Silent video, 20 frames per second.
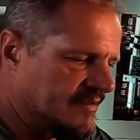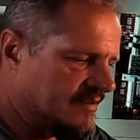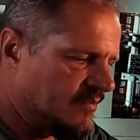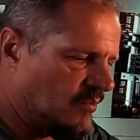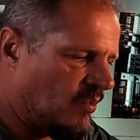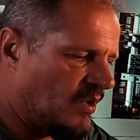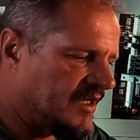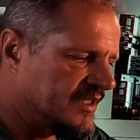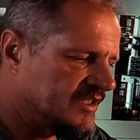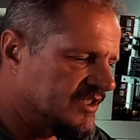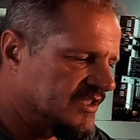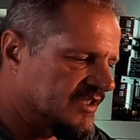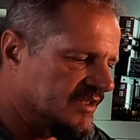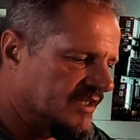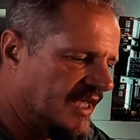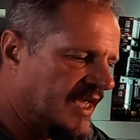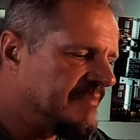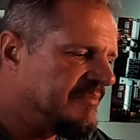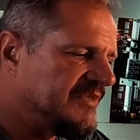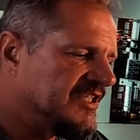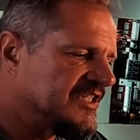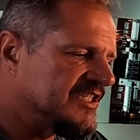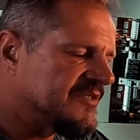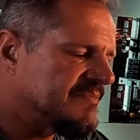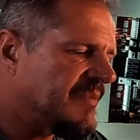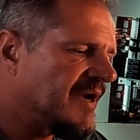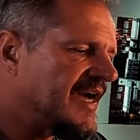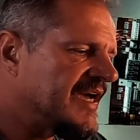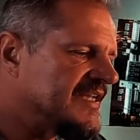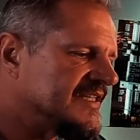one's empty
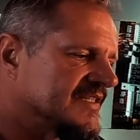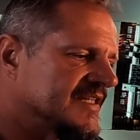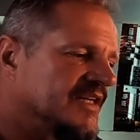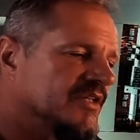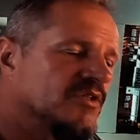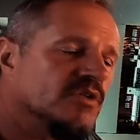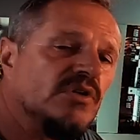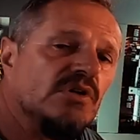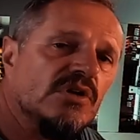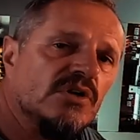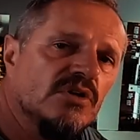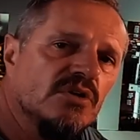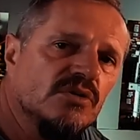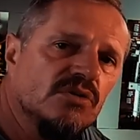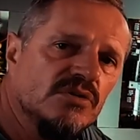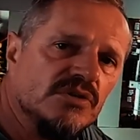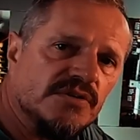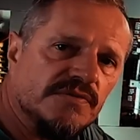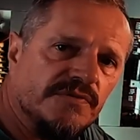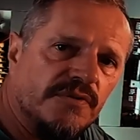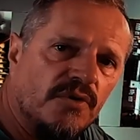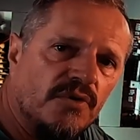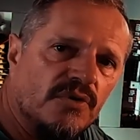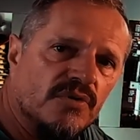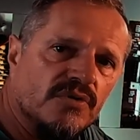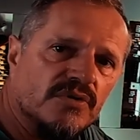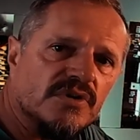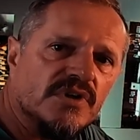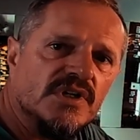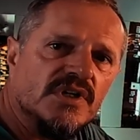space than to lose
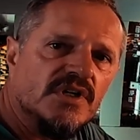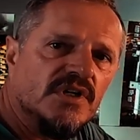four